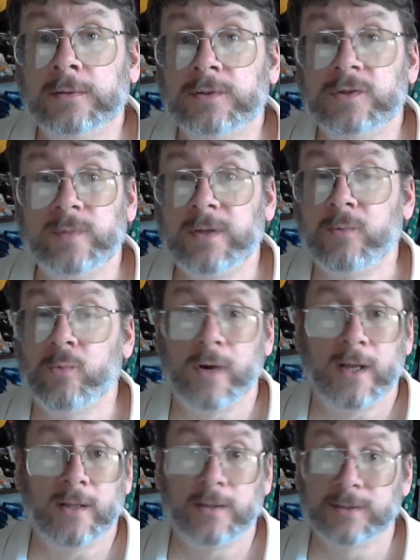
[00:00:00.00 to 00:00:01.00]
To be
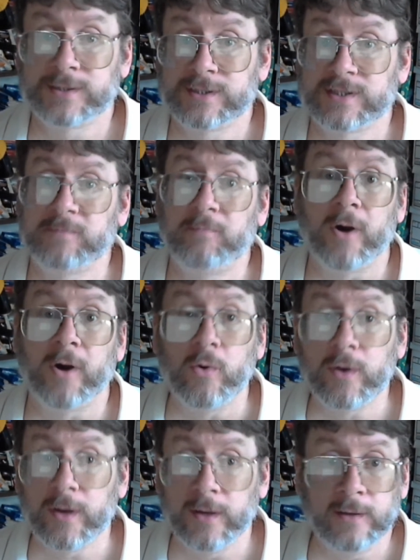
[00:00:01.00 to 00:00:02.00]

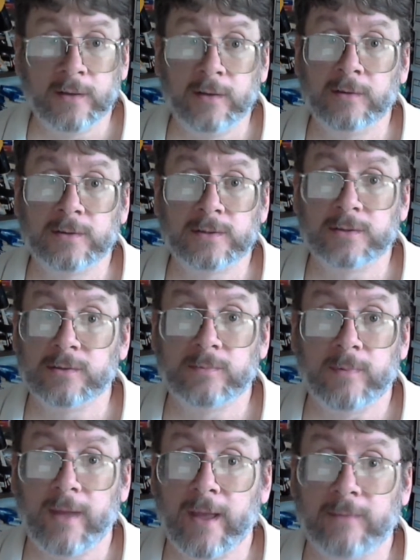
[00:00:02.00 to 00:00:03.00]
well-spoken?
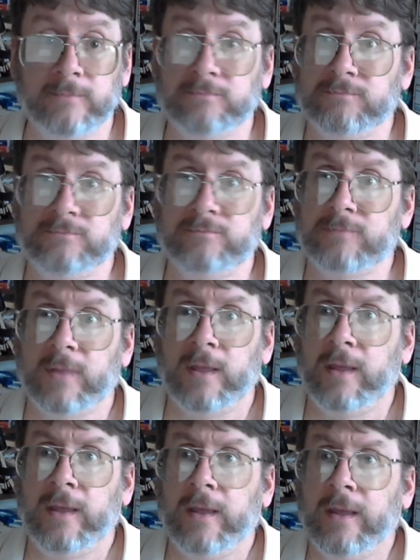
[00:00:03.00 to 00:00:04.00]
To
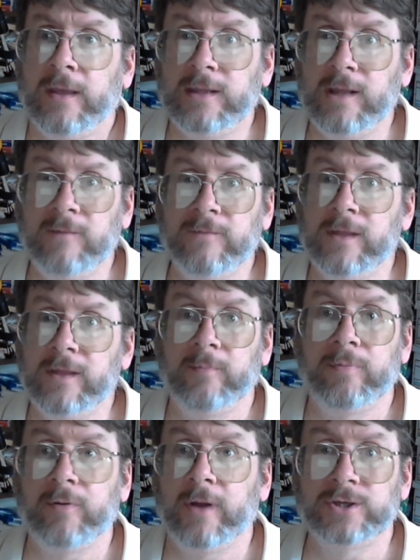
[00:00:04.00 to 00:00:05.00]
give the
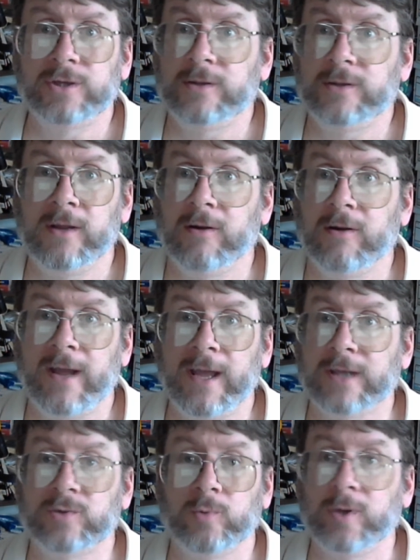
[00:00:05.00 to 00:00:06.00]
impression that you're
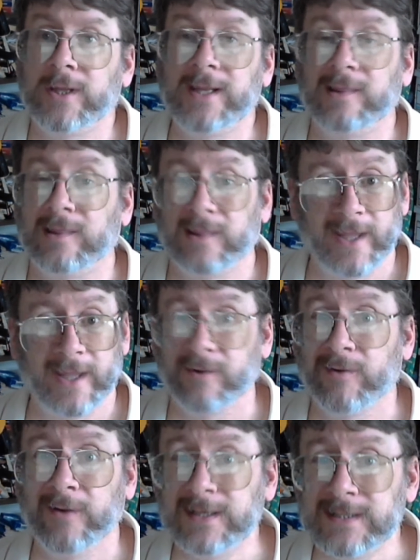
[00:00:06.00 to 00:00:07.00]
actually
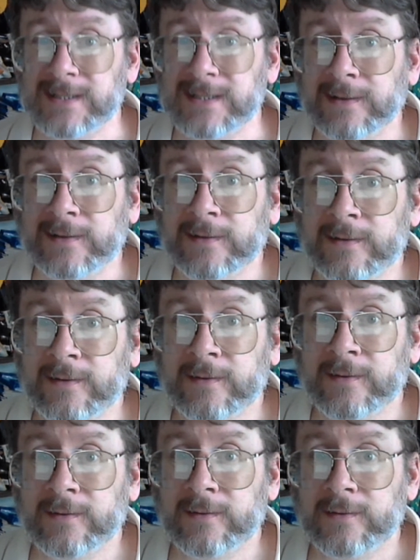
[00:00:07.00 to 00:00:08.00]
literate
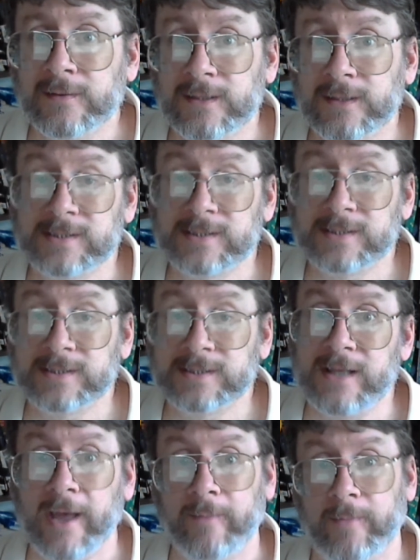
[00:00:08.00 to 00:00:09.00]
is
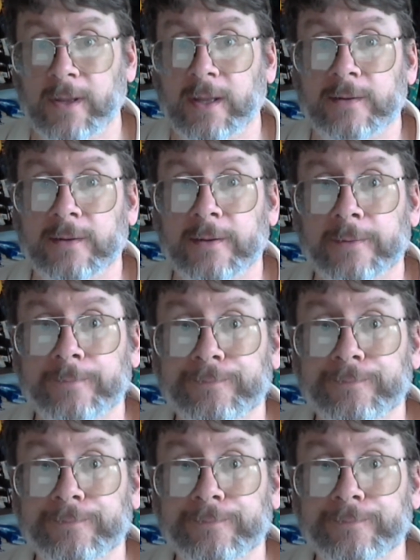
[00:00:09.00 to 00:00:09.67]
snobby, huh?